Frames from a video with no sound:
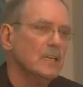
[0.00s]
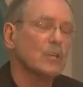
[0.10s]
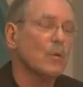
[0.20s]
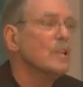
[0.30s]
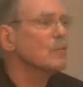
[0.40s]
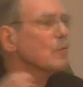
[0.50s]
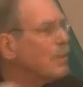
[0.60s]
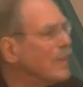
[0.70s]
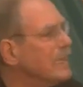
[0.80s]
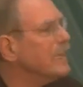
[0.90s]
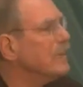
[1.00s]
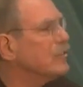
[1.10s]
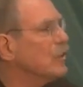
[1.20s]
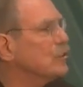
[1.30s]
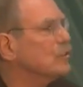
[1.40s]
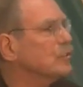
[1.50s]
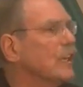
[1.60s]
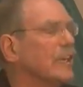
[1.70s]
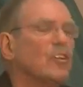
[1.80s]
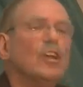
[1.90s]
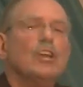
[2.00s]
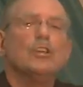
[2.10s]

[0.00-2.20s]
So, the rapidity of social change,